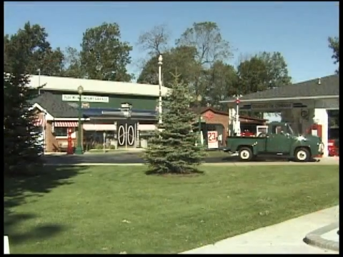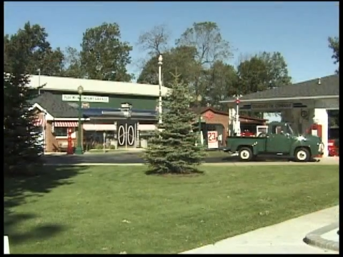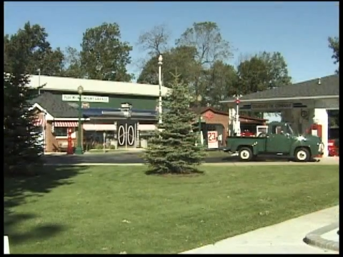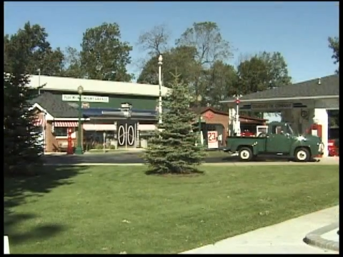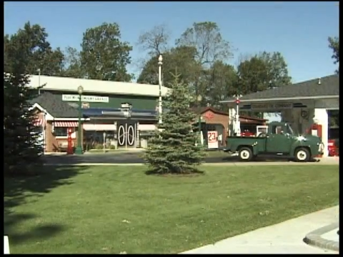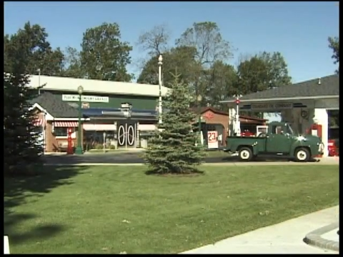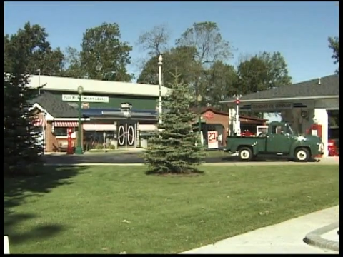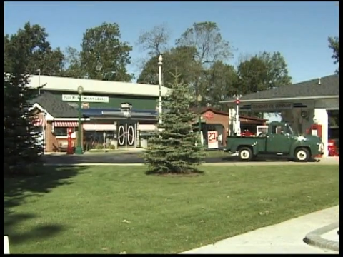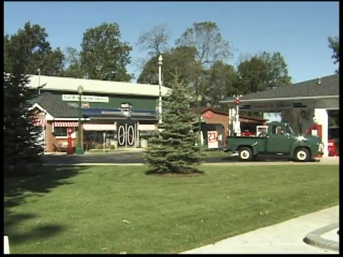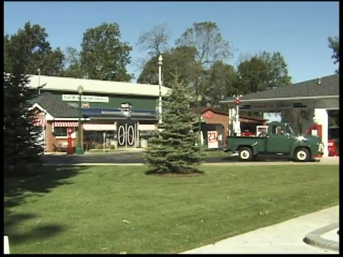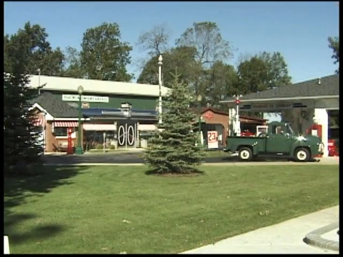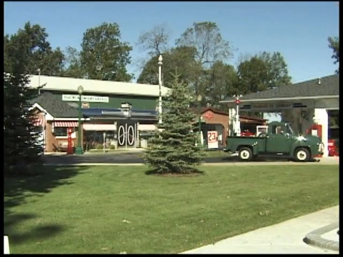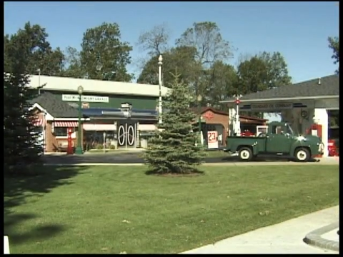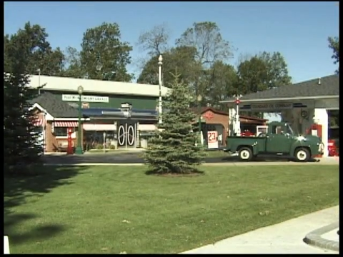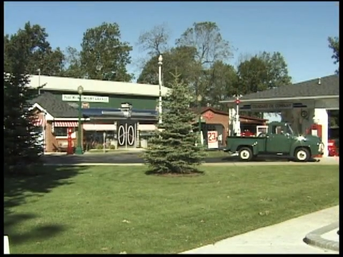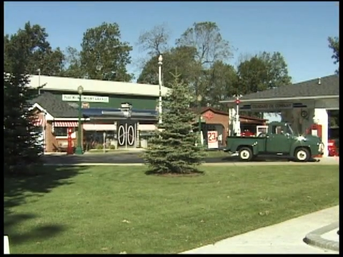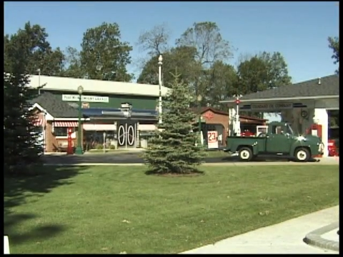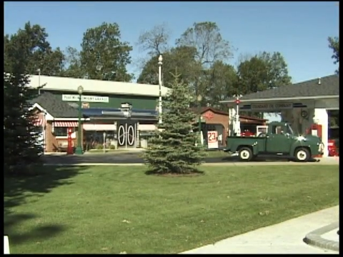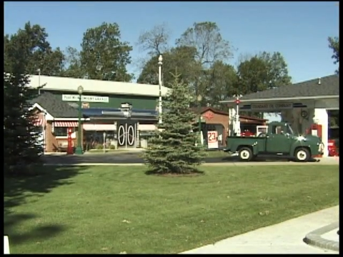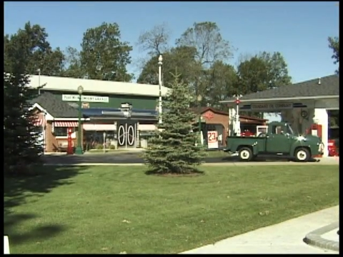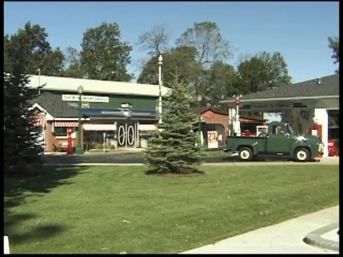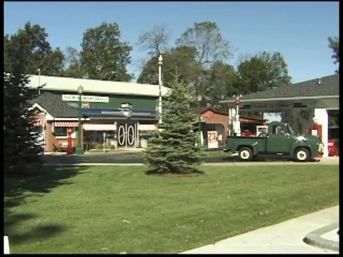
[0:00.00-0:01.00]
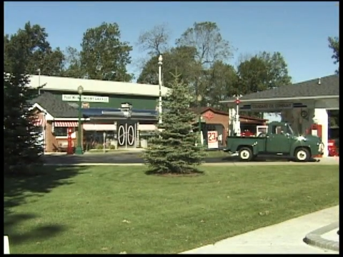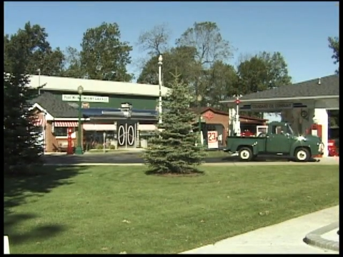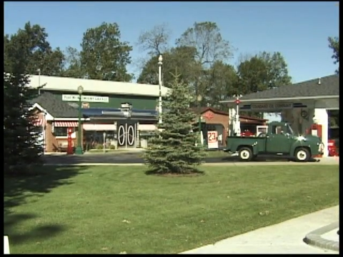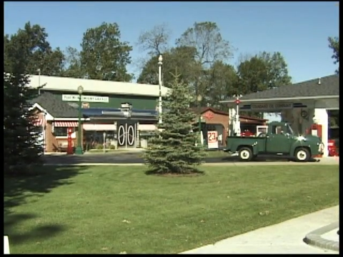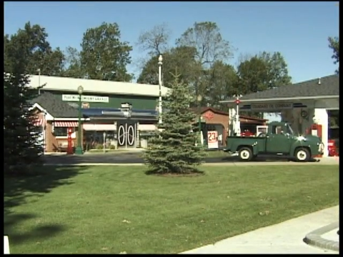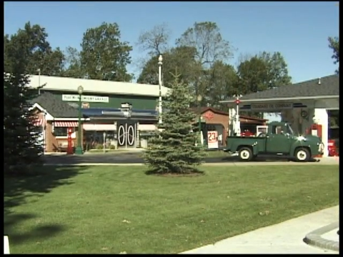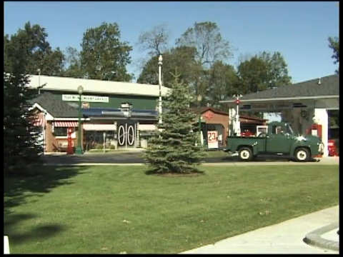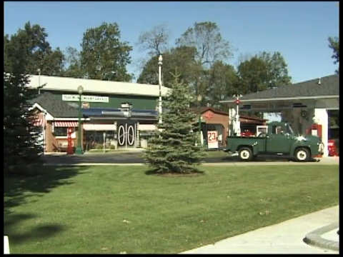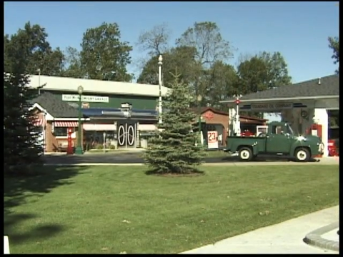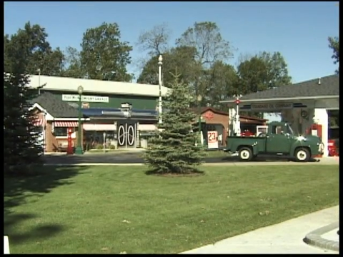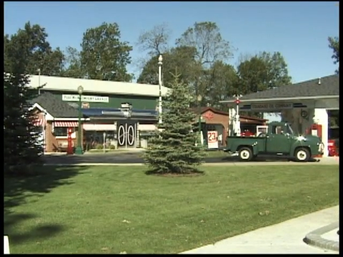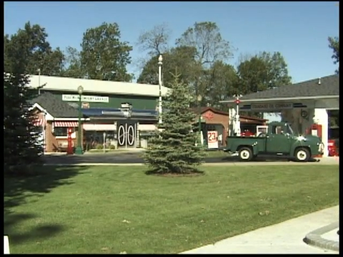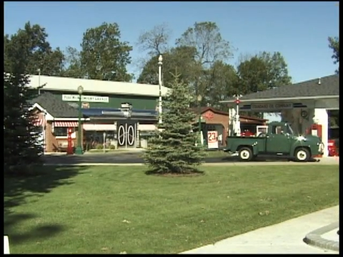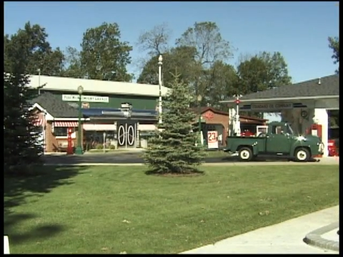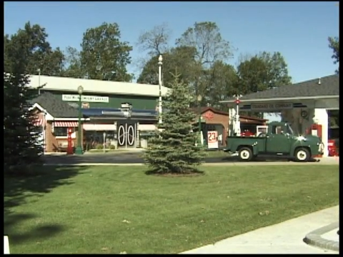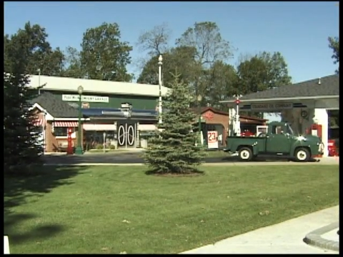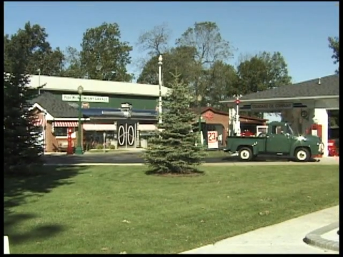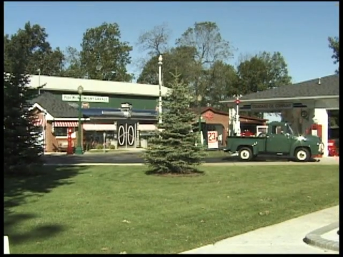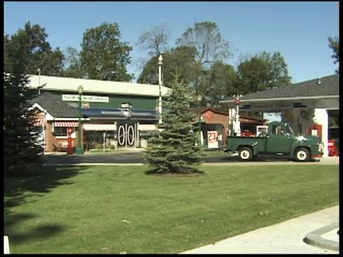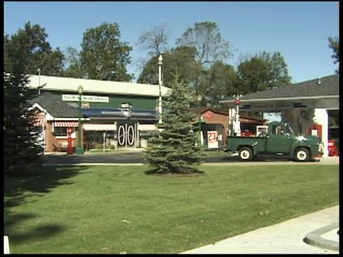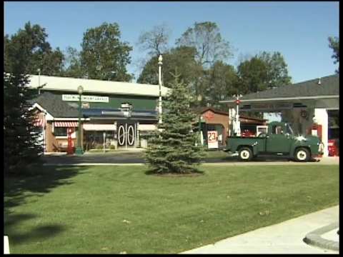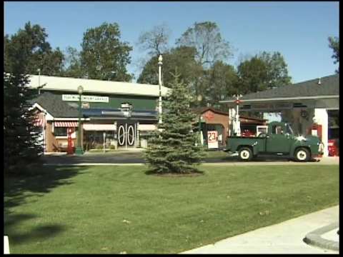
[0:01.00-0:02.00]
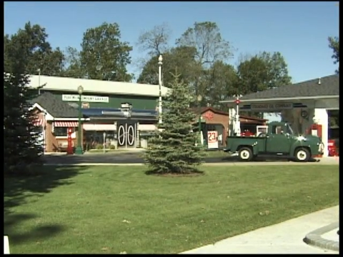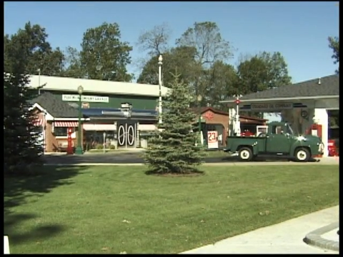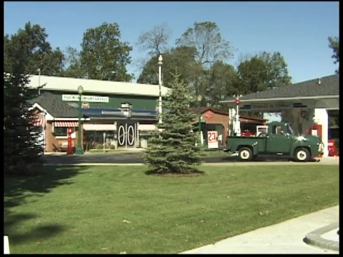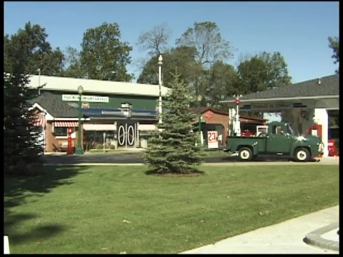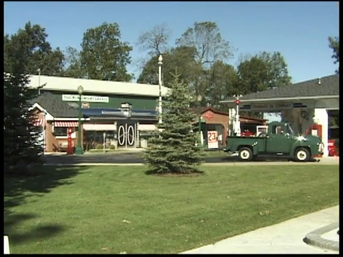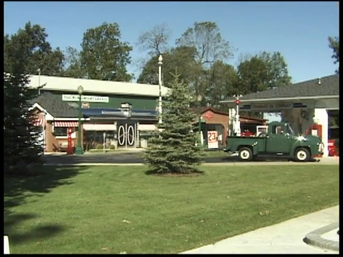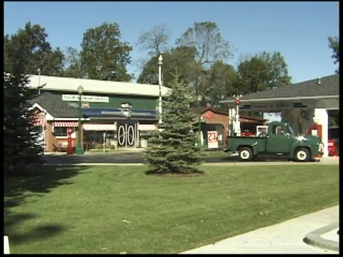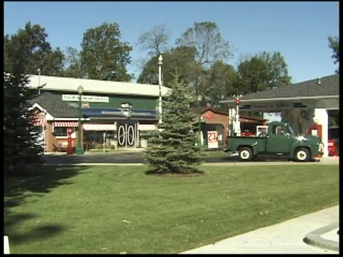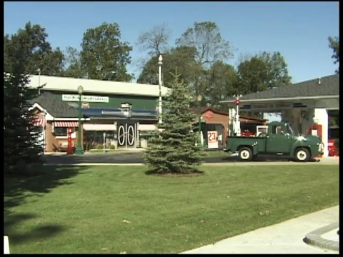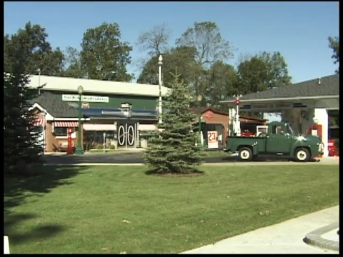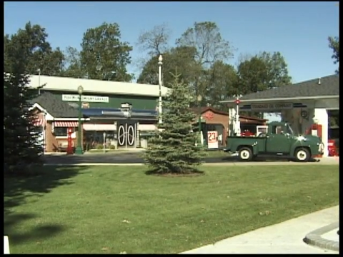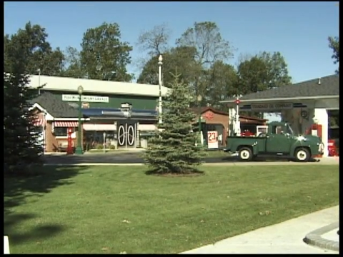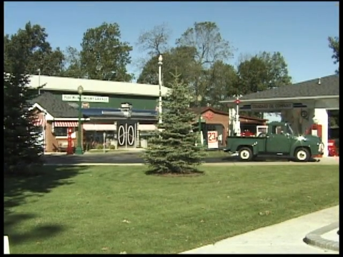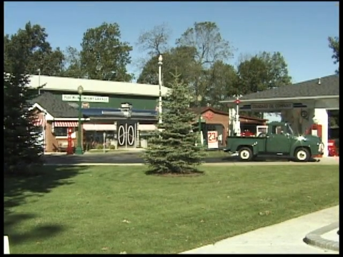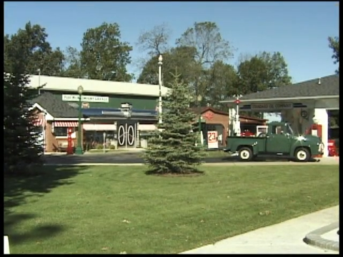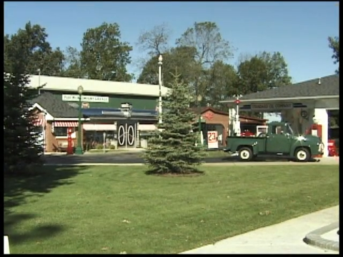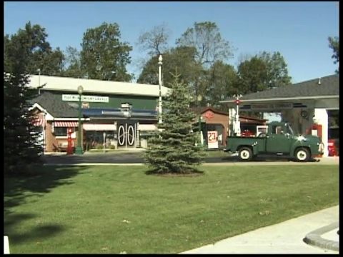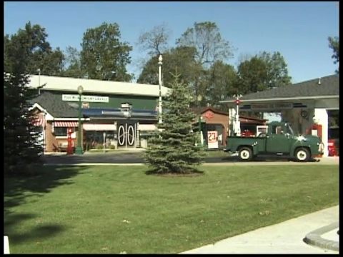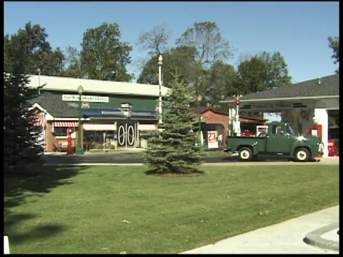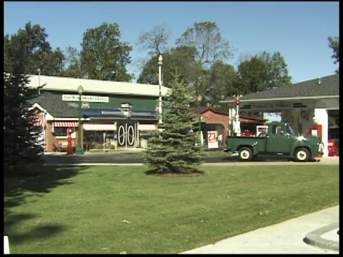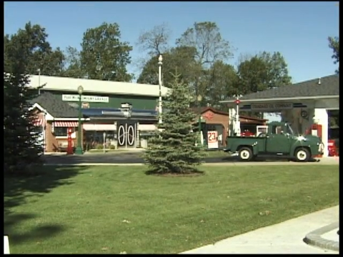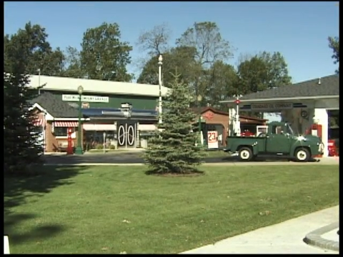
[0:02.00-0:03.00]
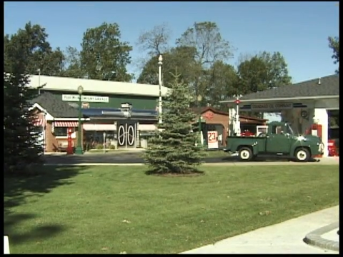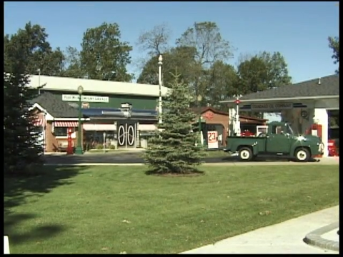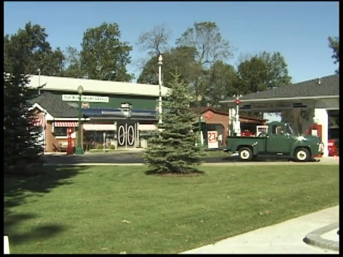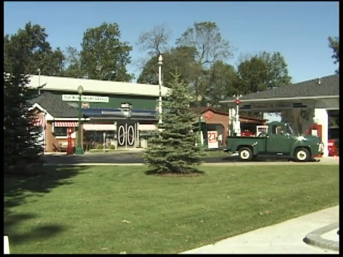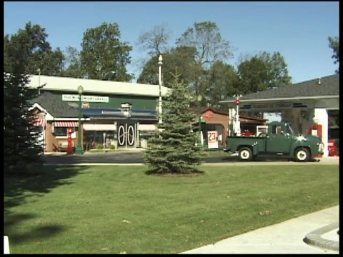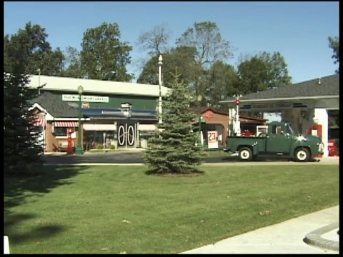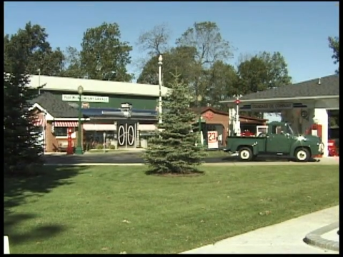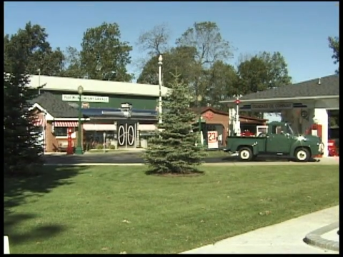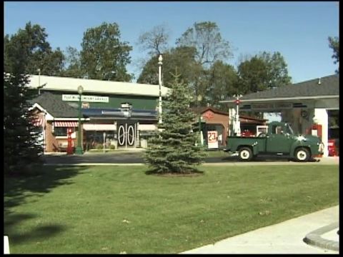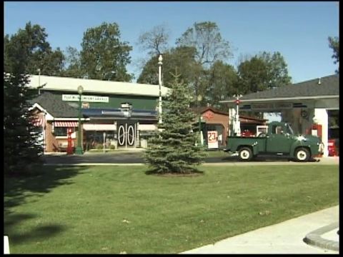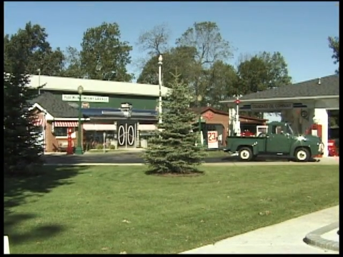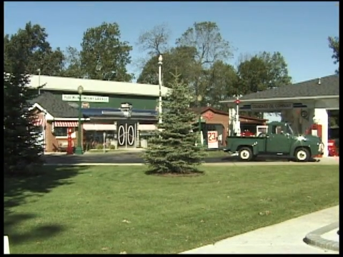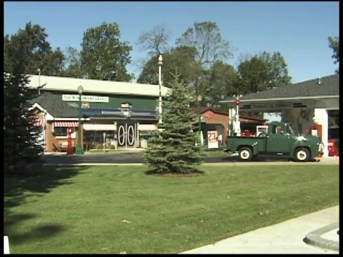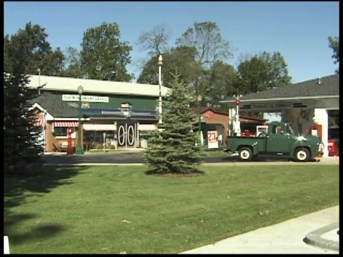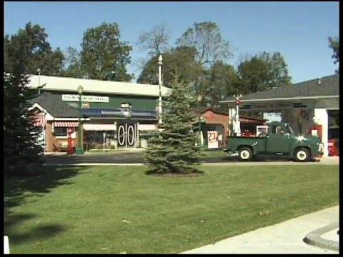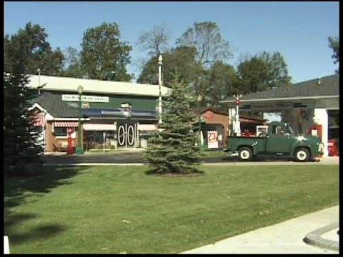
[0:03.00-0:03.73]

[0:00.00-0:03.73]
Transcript: Nobody's mouth can be seen.